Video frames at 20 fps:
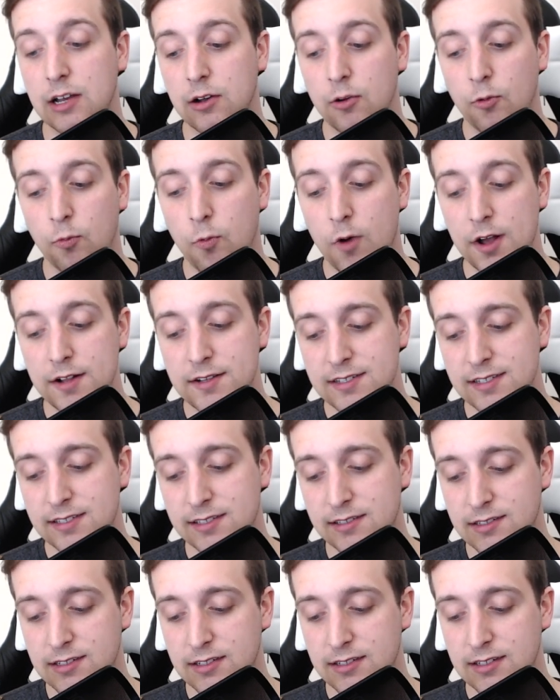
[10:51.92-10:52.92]

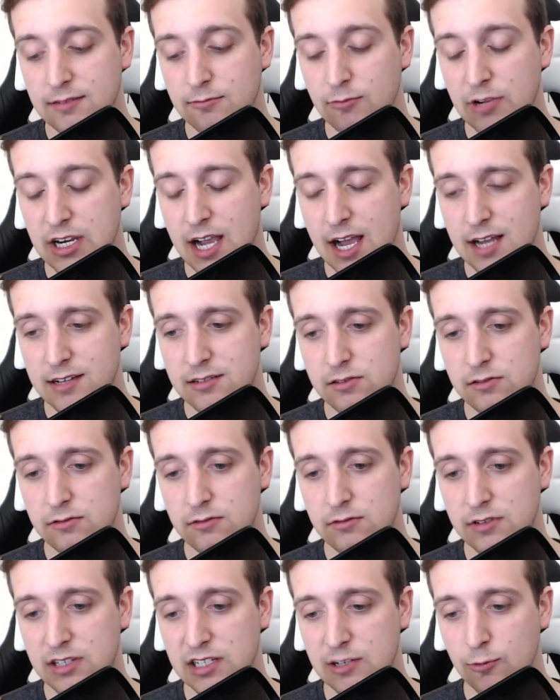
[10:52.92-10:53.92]
once we got
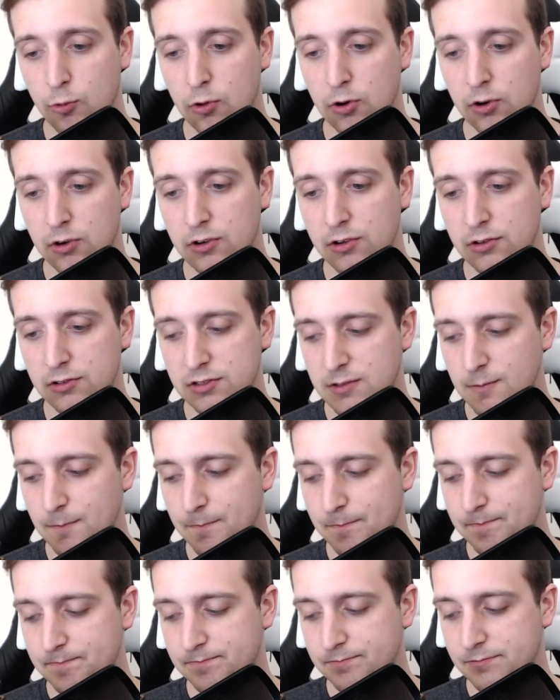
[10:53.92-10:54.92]
to the world
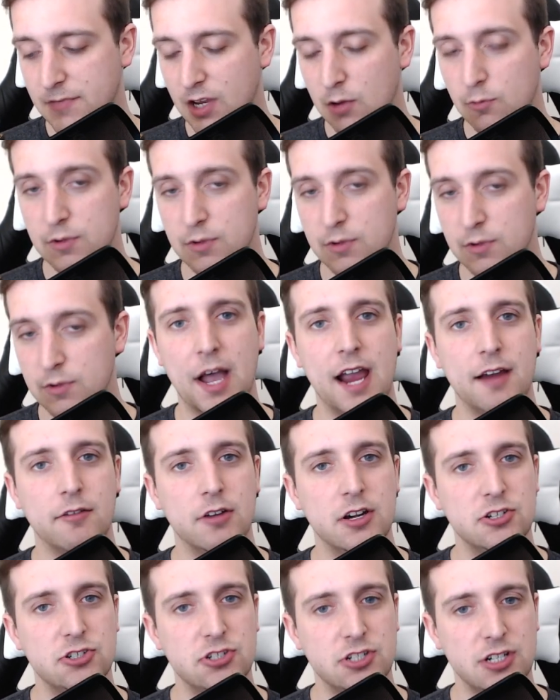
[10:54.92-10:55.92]
with the
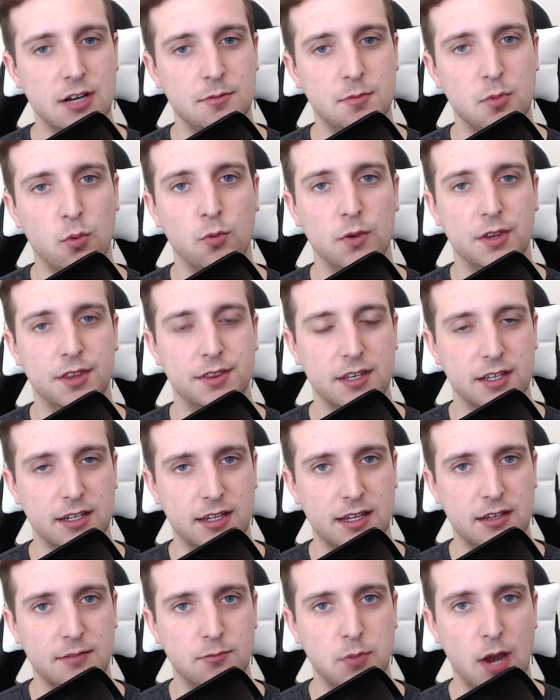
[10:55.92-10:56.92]
pirate ship, with the
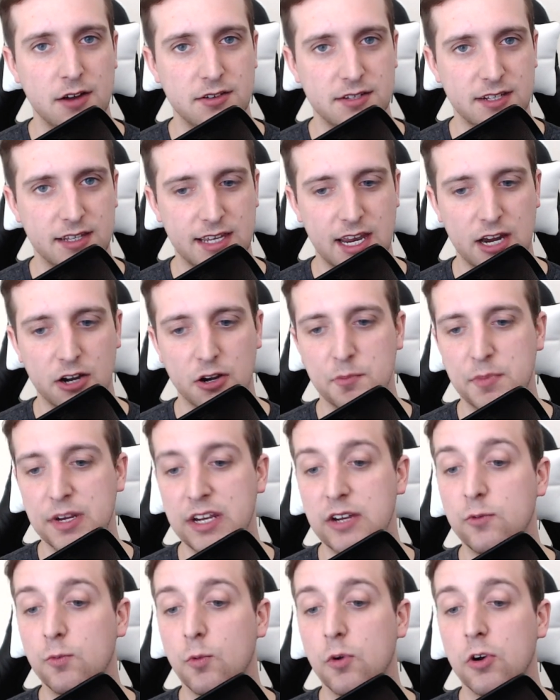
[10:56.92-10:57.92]
Pirates of the
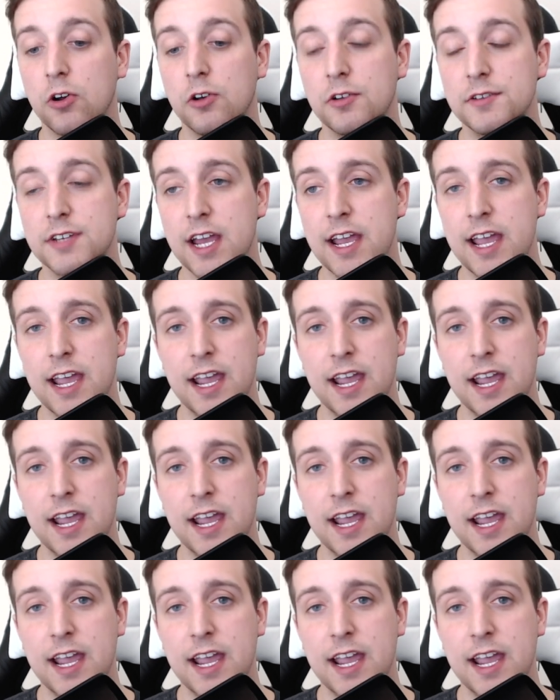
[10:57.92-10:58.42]
Caribbean world,